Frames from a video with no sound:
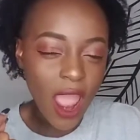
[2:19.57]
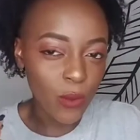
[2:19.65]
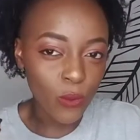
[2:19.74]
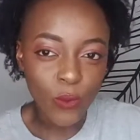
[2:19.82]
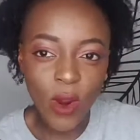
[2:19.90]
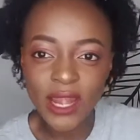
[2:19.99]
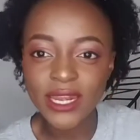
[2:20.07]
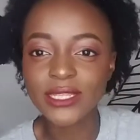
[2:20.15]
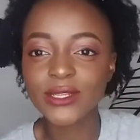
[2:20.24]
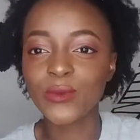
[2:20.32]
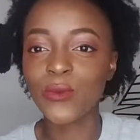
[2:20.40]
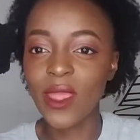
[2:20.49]
I wanted
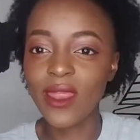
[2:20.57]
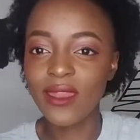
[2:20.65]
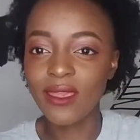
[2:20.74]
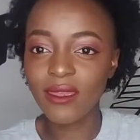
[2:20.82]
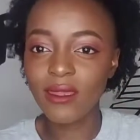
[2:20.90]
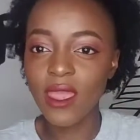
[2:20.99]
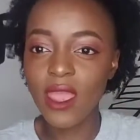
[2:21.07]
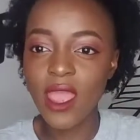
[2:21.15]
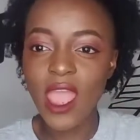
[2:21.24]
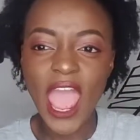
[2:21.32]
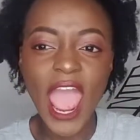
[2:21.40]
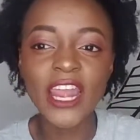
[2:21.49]
to win.
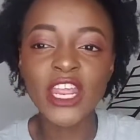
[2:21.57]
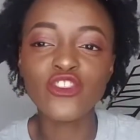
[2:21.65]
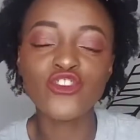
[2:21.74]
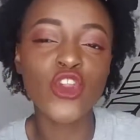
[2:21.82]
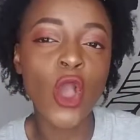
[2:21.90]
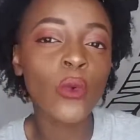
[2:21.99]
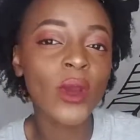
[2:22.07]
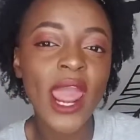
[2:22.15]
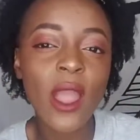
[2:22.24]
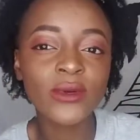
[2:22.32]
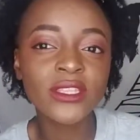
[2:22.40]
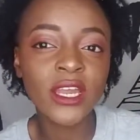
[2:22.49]
I didn't know what
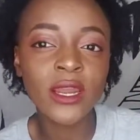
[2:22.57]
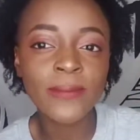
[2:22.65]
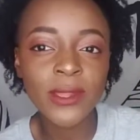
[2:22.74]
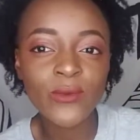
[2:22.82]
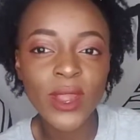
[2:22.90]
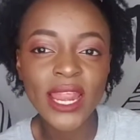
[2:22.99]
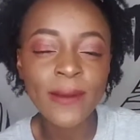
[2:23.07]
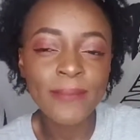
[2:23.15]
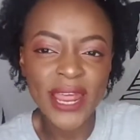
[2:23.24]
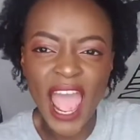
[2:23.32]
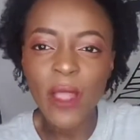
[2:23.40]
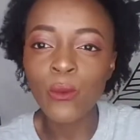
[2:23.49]
I was going to be winning,
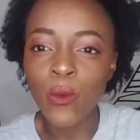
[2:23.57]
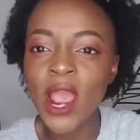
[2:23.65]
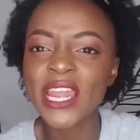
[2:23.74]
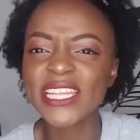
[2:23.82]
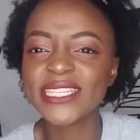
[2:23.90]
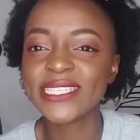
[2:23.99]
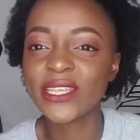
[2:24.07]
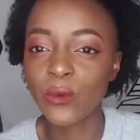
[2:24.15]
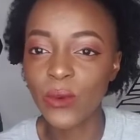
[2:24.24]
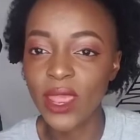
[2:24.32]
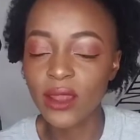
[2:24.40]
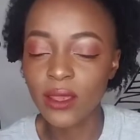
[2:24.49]
but I wanted to
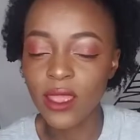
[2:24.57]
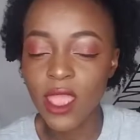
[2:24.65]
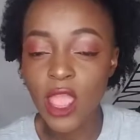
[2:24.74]
win.